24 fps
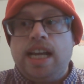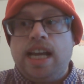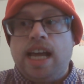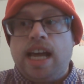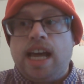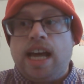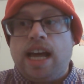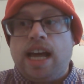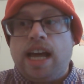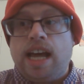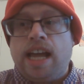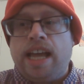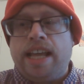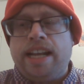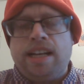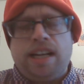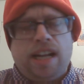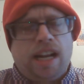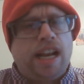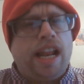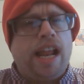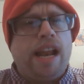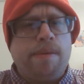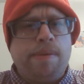And
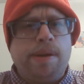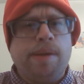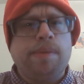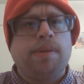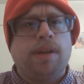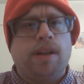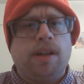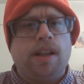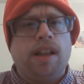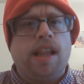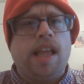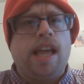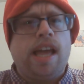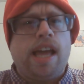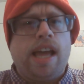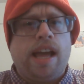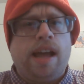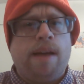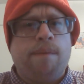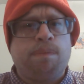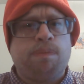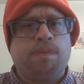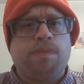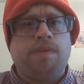a lot of people
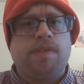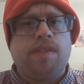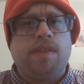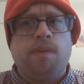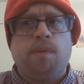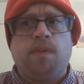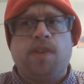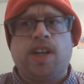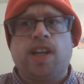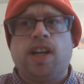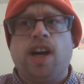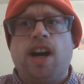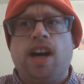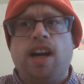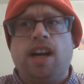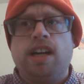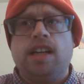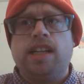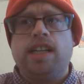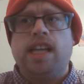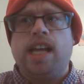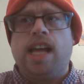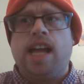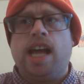
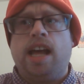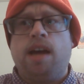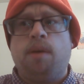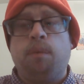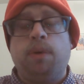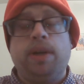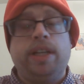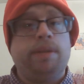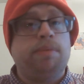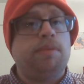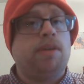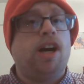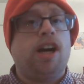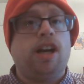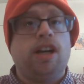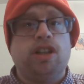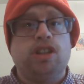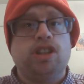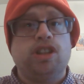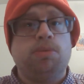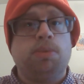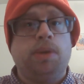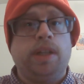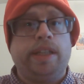regard William
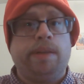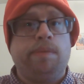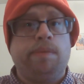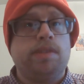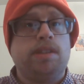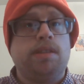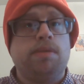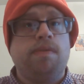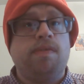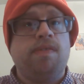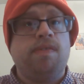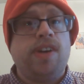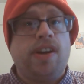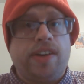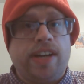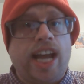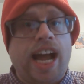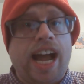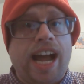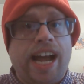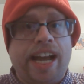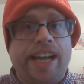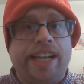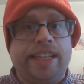Carlos Williams very
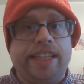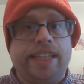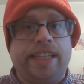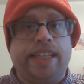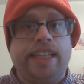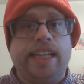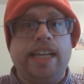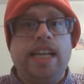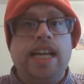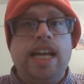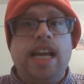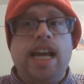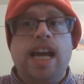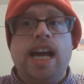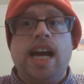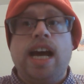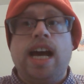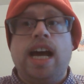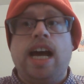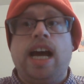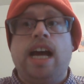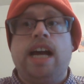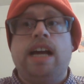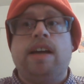highly,
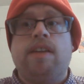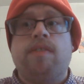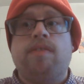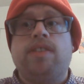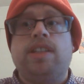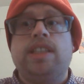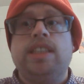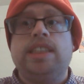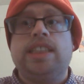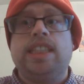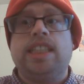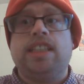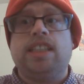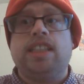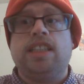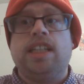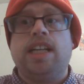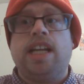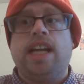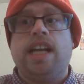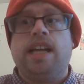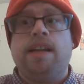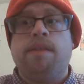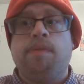considered
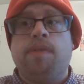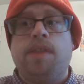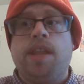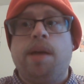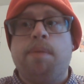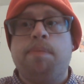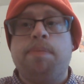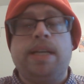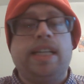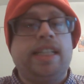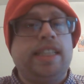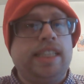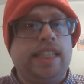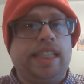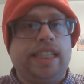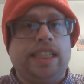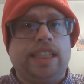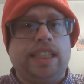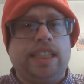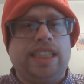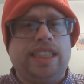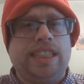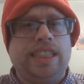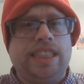a big
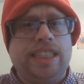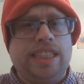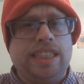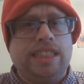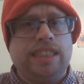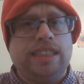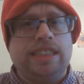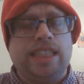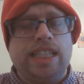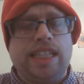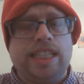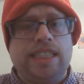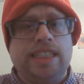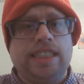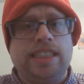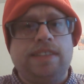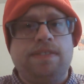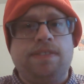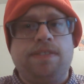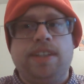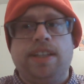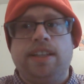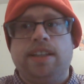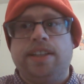deal in his
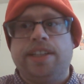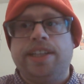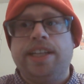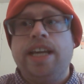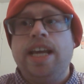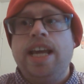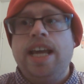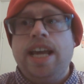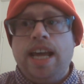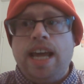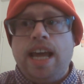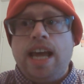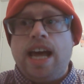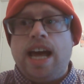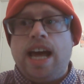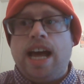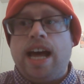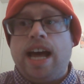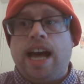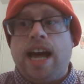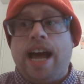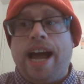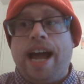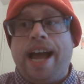field.
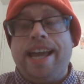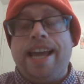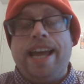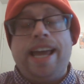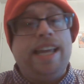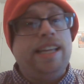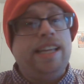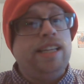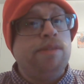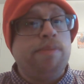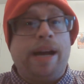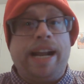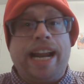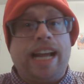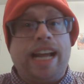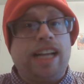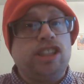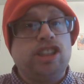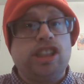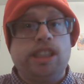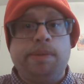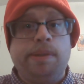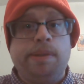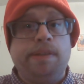You might
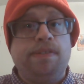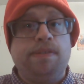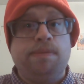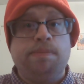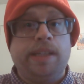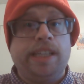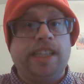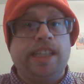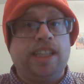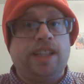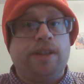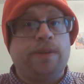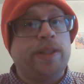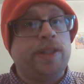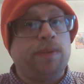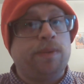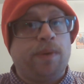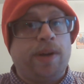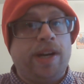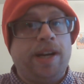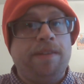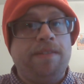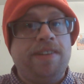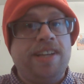actually be familiar with
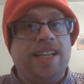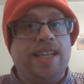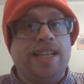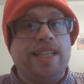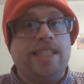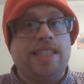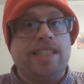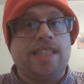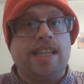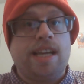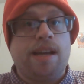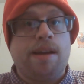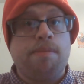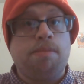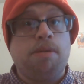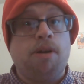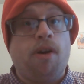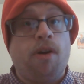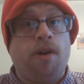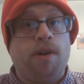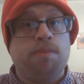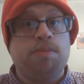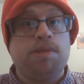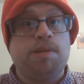one of his
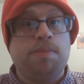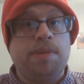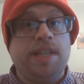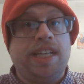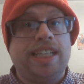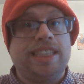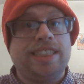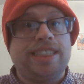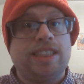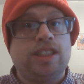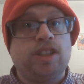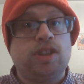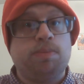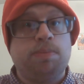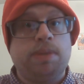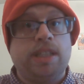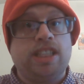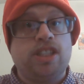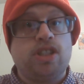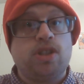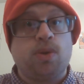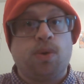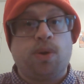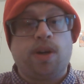poems because it's
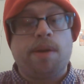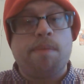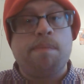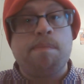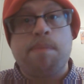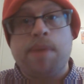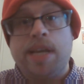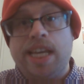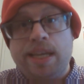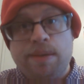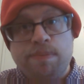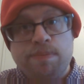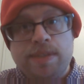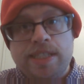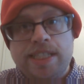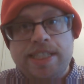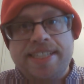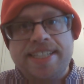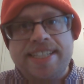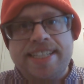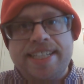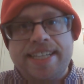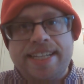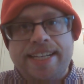been sort of
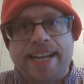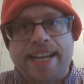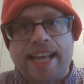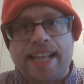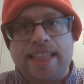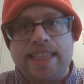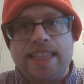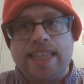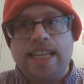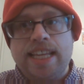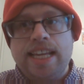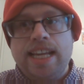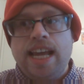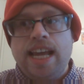memed to death.